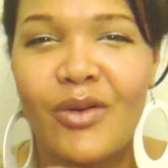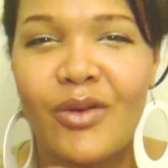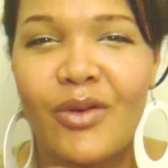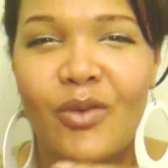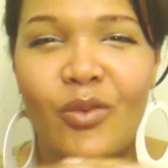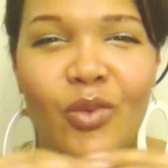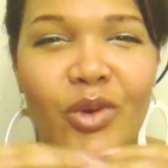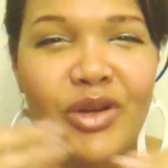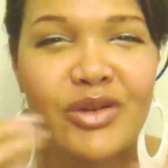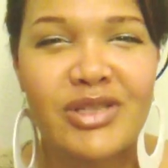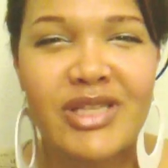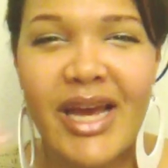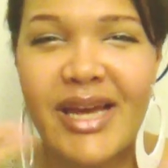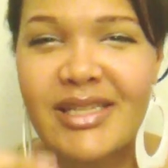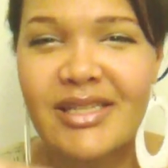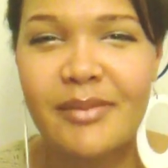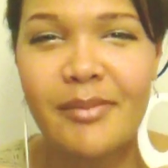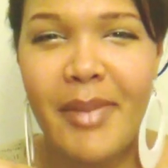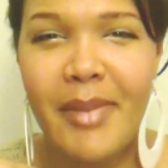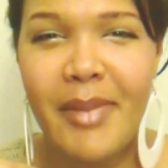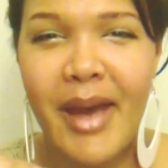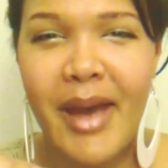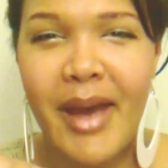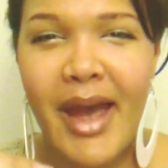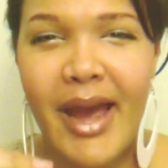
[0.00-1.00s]
When you take
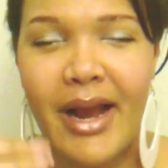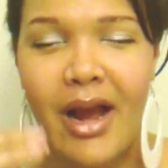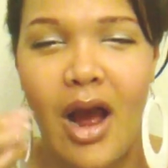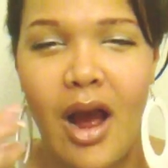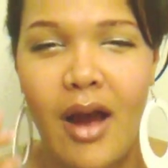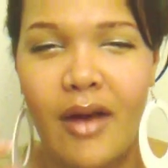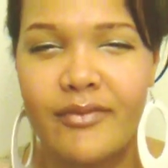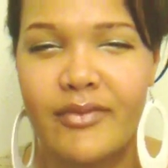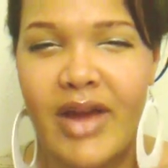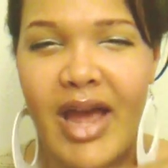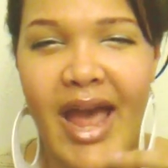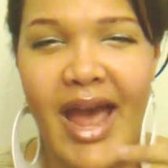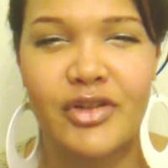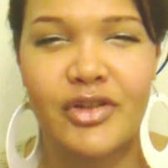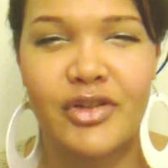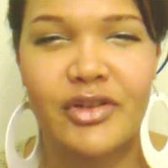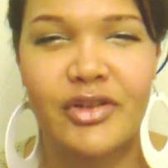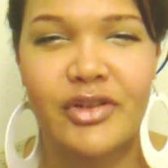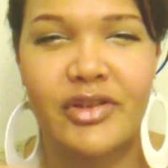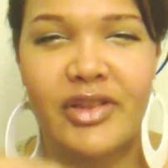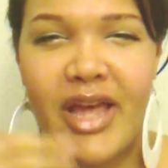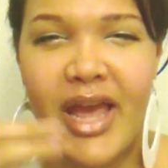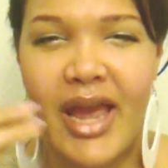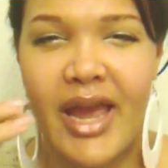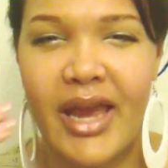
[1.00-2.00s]
somebody back after
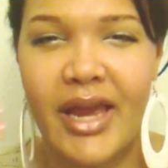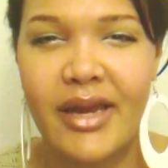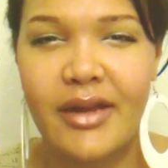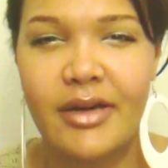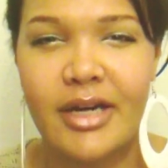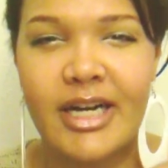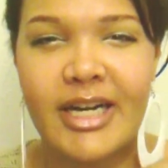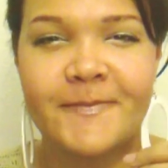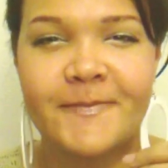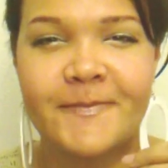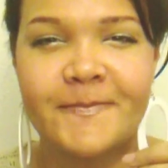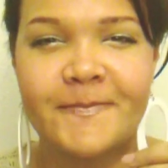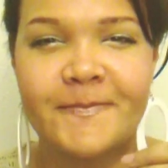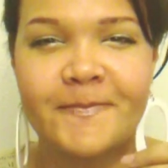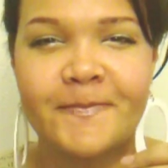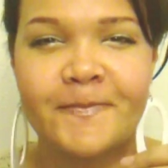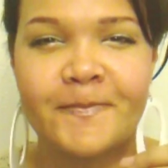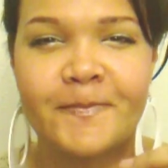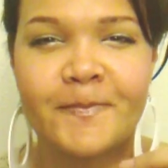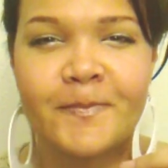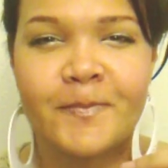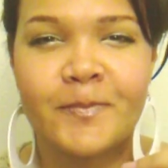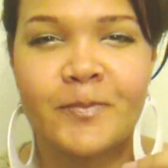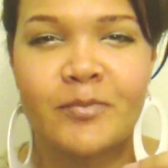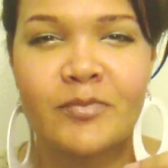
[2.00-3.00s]
they um,
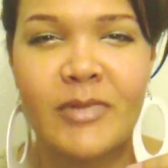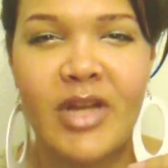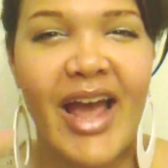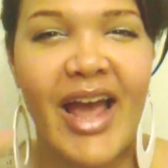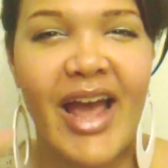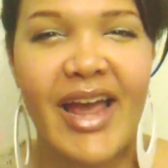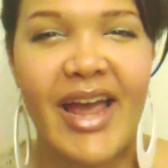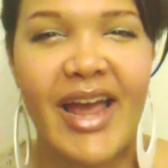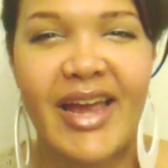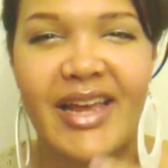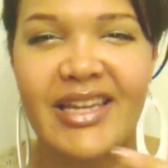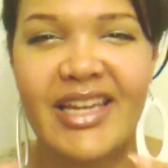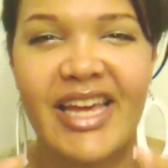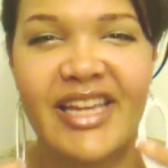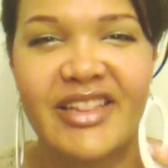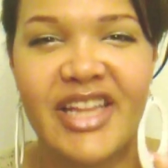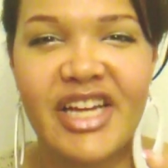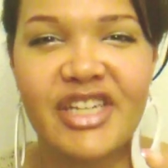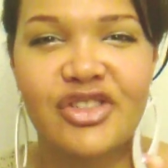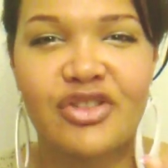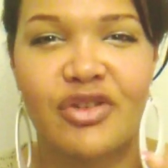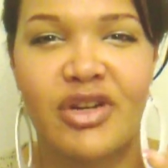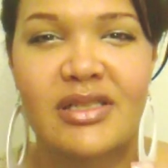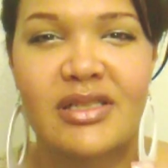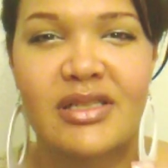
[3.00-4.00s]
violate that
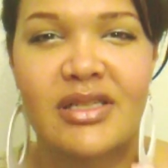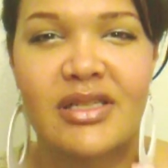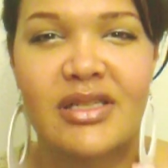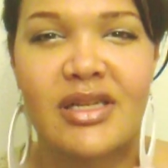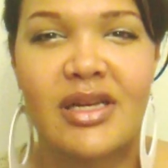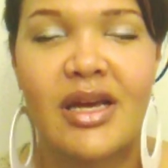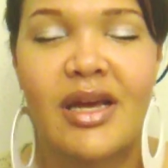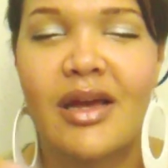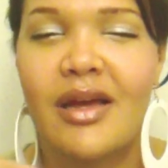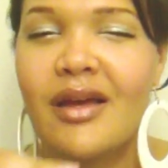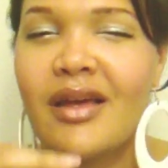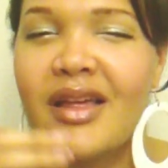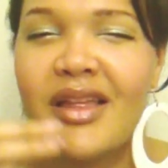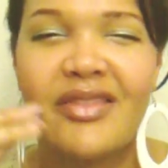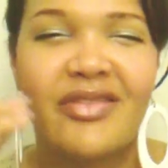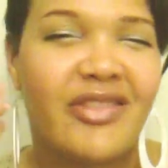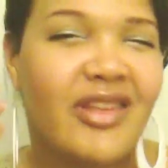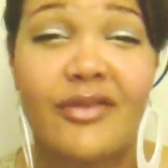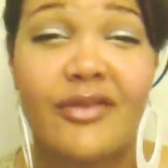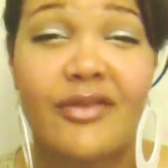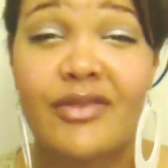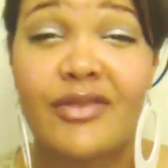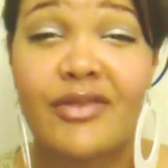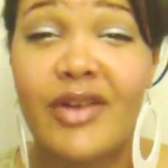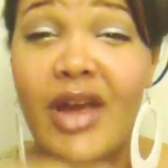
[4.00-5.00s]
trust, the
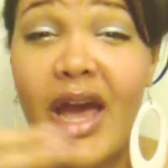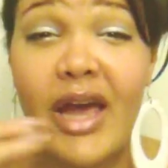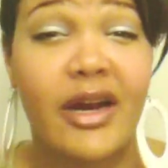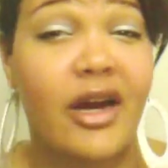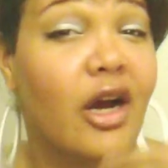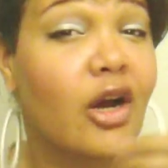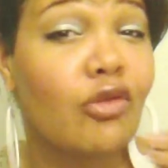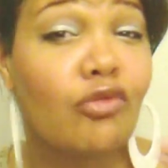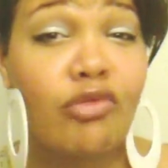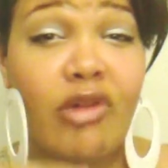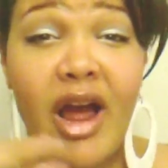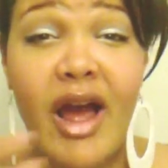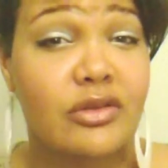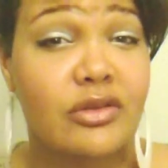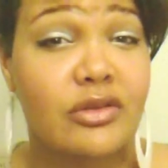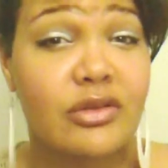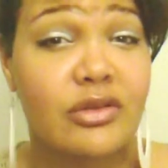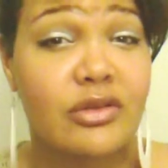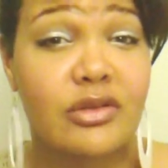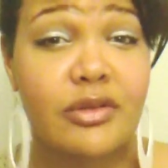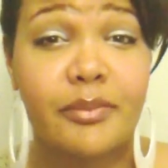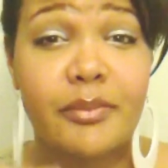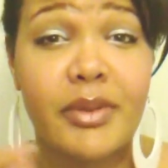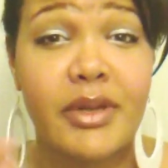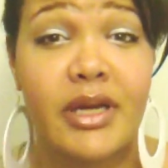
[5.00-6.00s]
love kind of
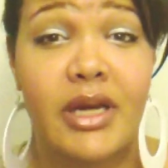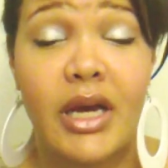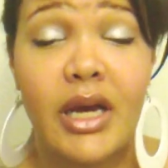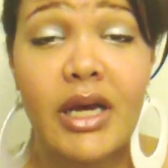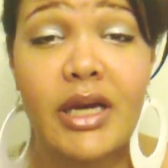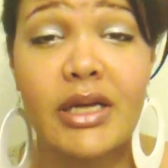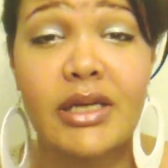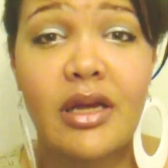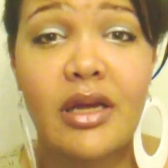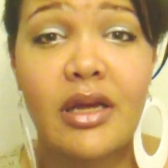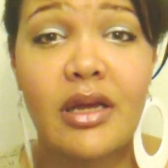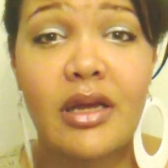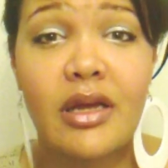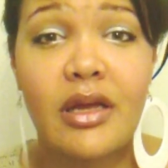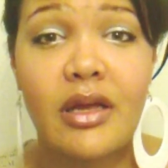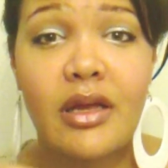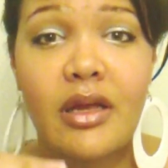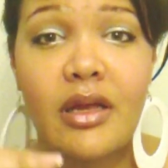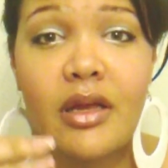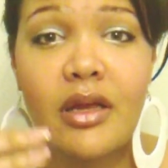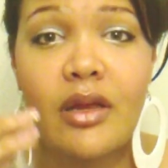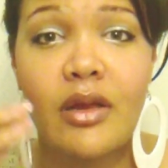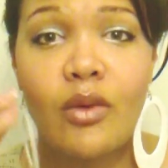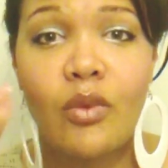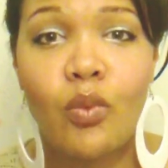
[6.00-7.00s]
unravels because
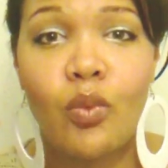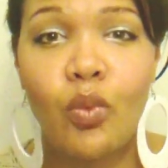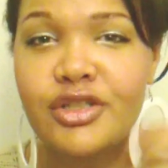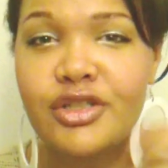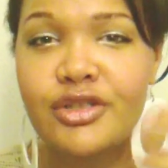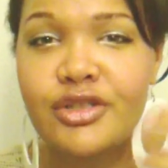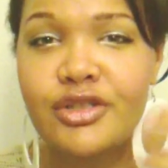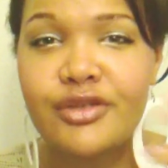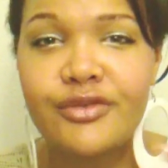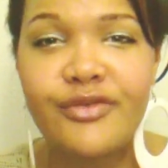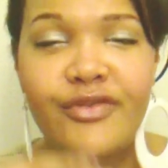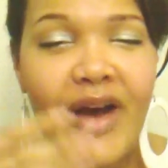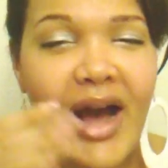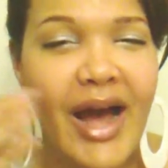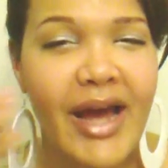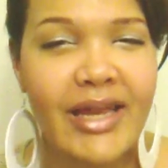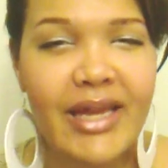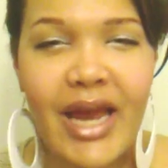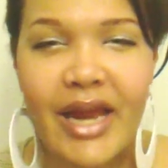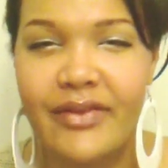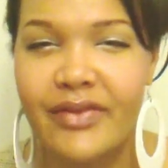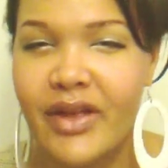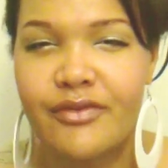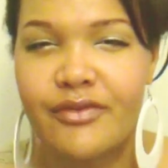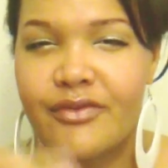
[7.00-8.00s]
once you
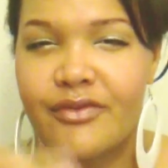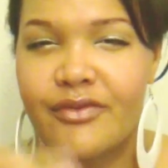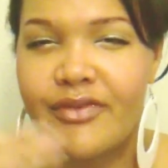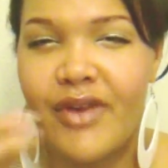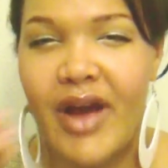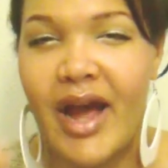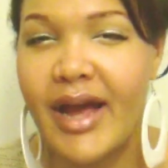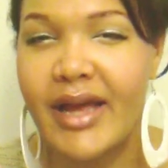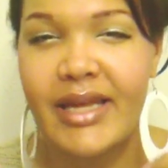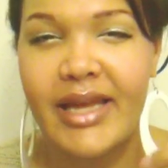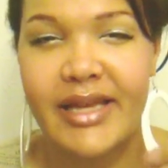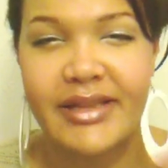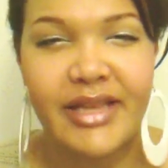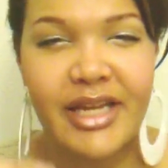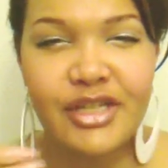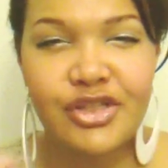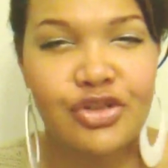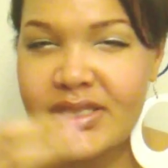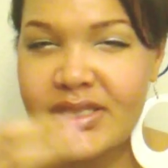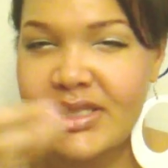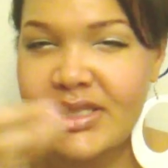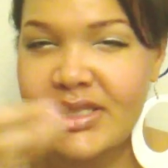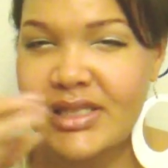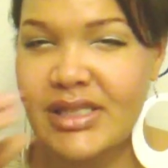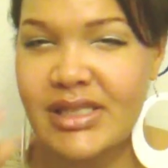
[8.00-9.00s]
violate that violate that
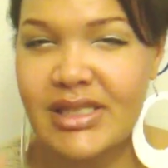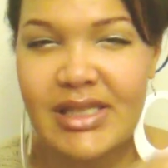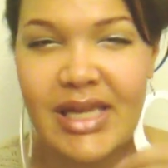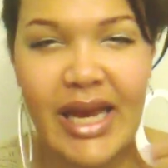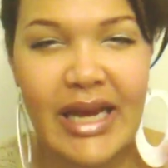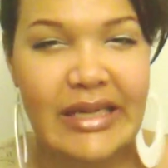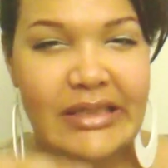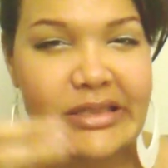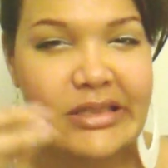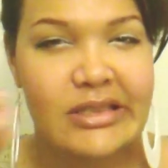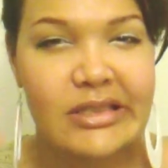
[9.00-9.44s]
trust, it's like